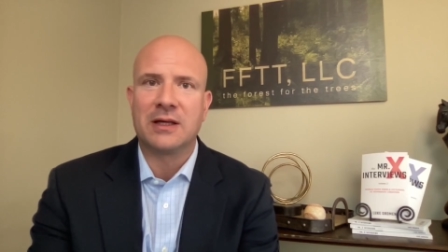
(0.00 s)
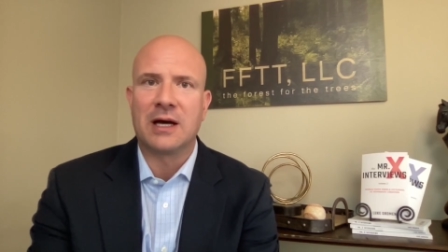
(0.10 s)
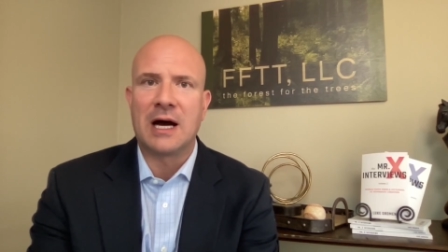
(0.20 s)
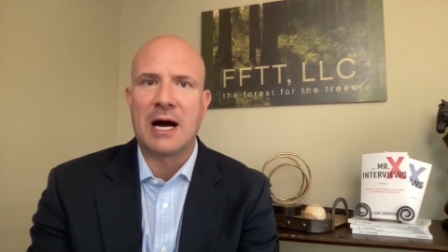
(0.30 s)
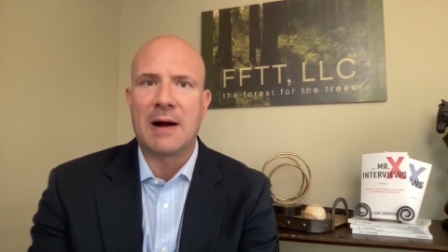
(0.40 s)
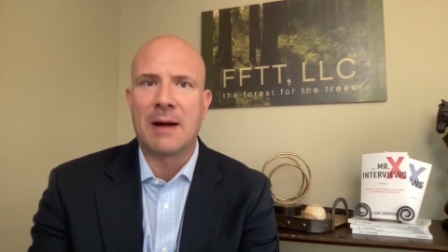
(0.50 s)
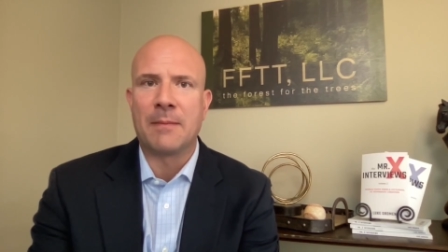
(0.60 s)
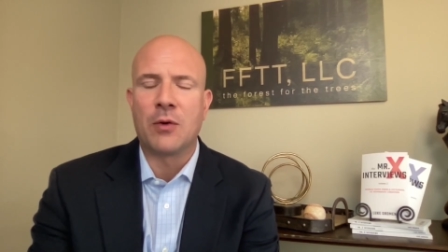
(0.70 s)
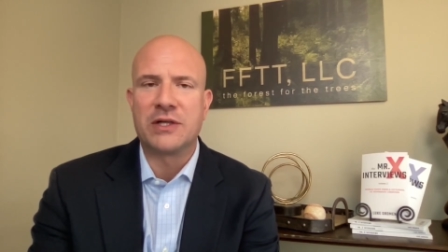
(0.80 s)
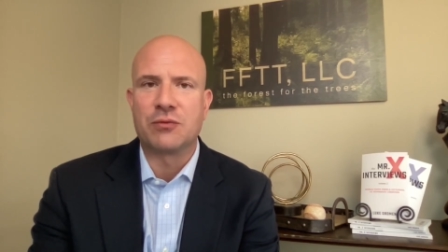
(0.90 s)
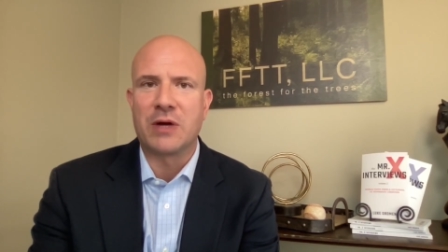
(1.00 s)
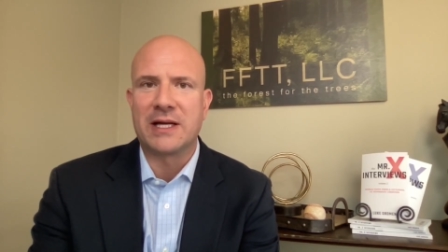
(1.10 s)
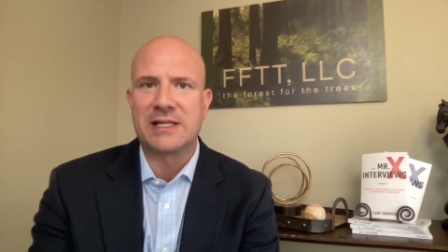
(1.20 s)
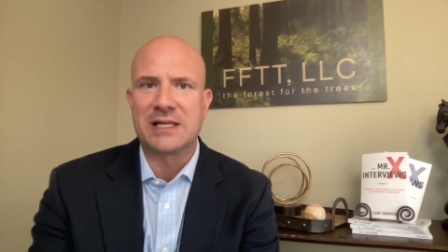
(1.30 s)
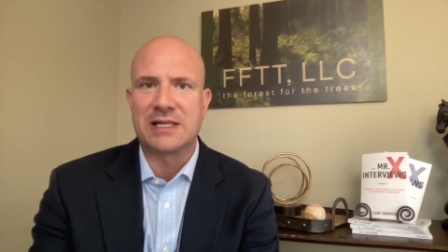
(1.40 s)
Uh, I'm always
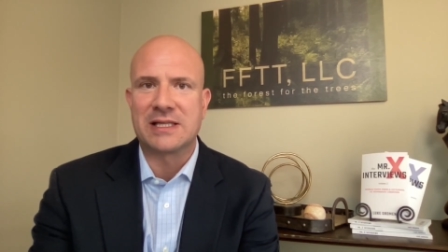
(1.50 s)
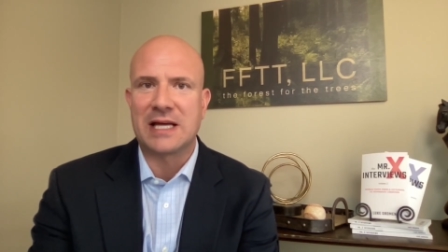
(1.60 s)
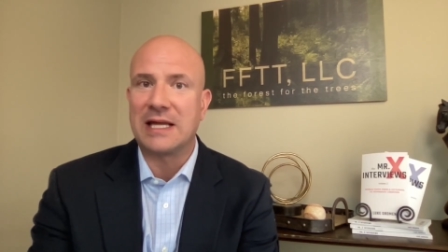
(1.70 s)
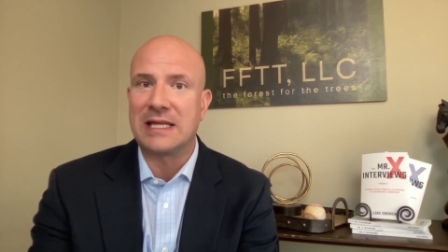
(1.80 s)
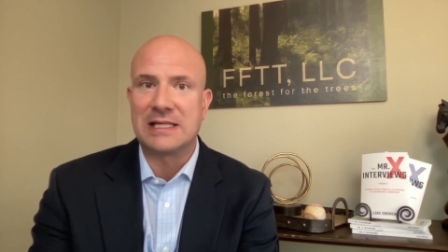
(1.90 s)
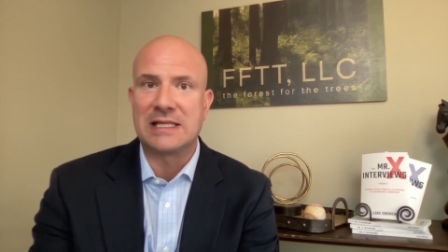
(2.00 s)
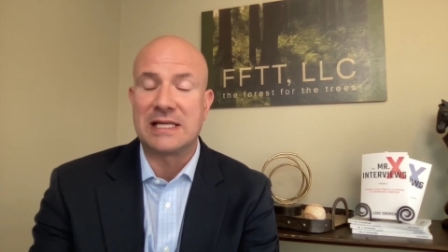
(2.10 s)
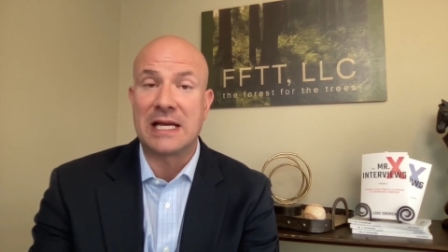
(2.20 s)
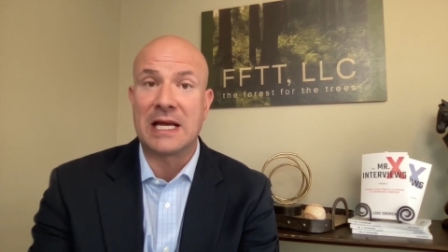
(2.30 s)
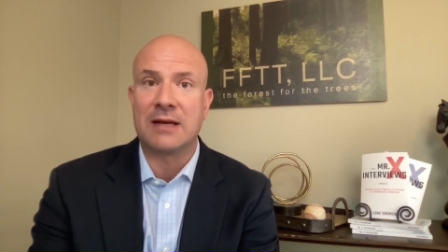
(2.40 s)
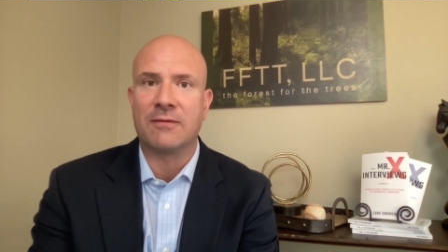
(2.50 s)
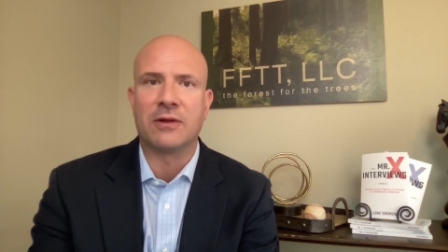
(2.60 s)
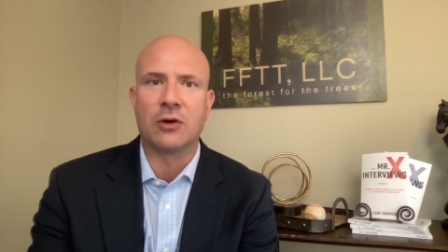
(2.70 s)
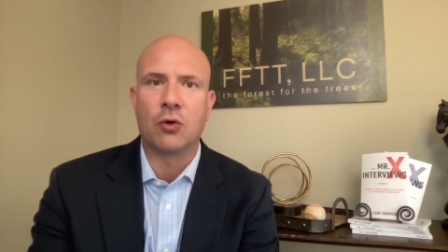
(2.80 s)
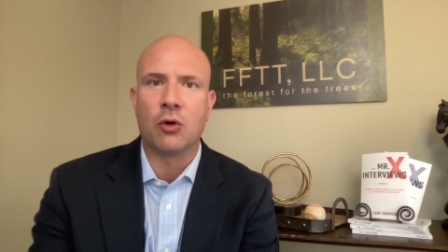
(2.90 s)
reticent to say this is it for
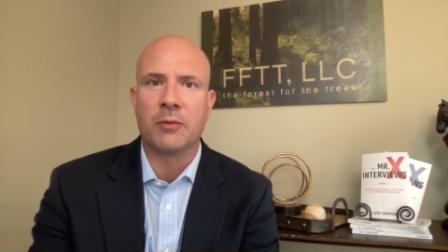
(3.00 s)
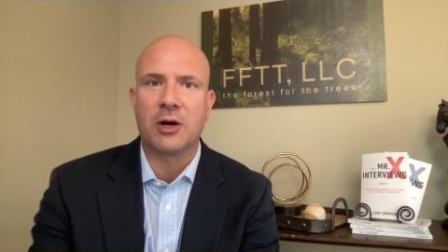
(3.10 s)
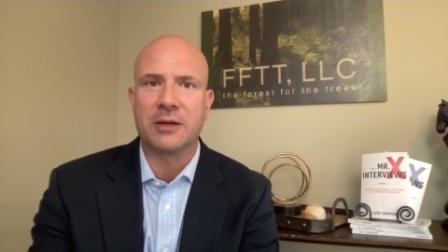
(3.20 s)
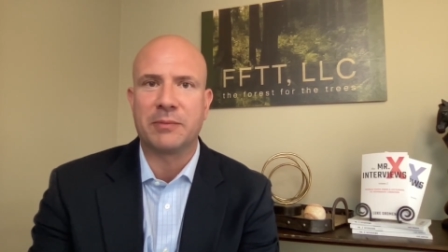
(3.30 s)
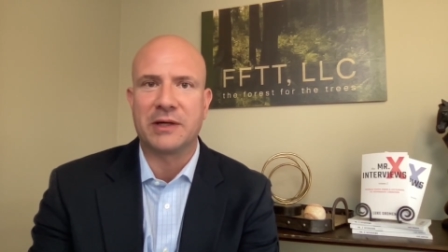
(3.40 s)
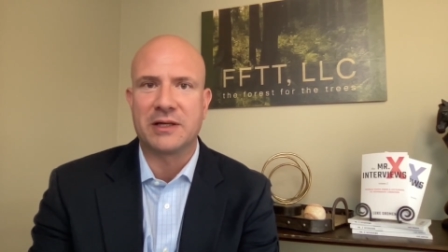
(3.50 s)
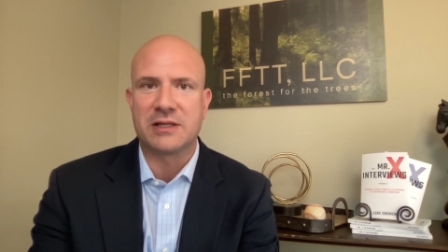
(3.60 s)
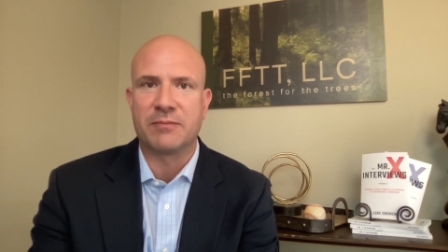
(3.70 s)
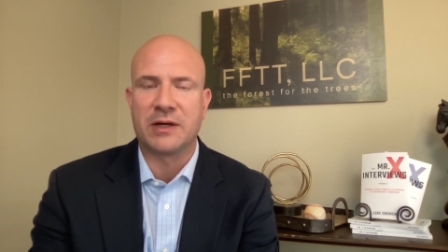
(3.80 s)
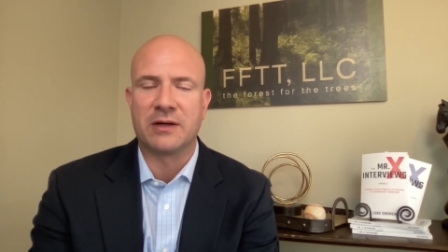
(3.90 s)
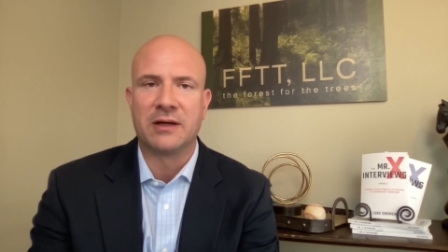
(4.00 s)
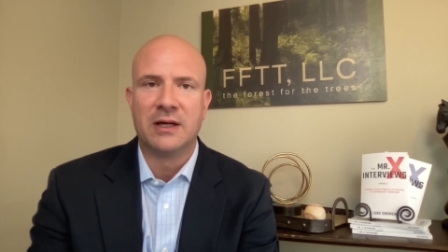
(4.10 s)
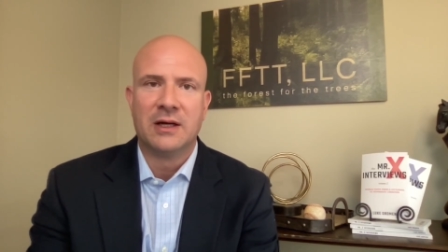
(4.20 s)
the gold market because I've been